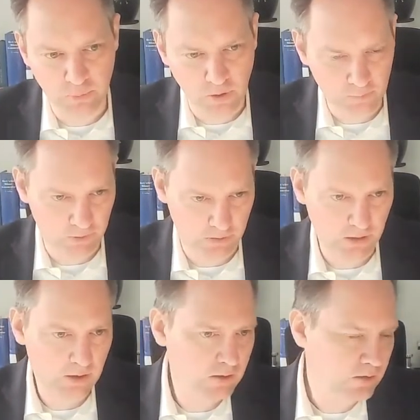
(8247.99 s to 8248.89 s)
profit
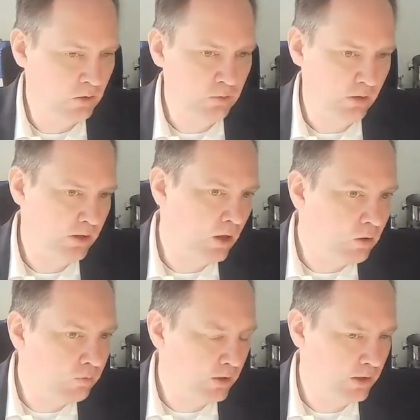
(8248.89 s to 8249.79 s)
is totally
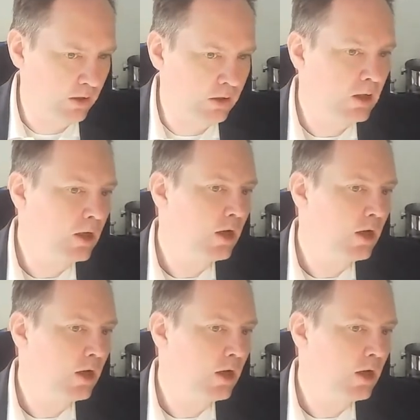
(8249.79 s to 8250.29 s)
overkill,